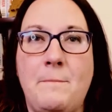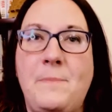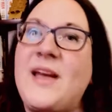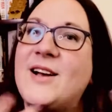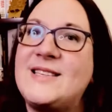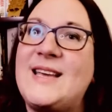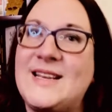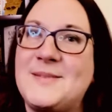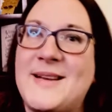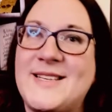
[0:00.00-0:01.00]
because he
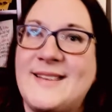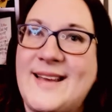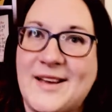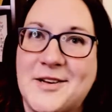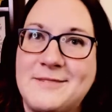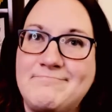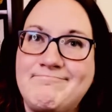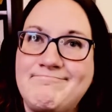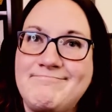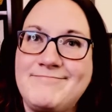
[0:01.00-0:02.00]
is mentally ill?
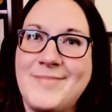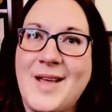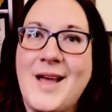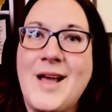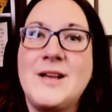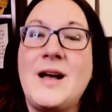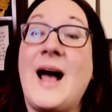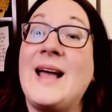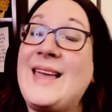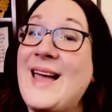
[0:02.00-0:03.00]

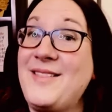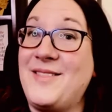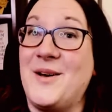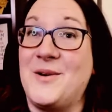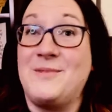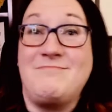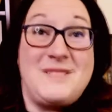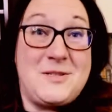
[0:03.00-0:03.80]
Again, though, it's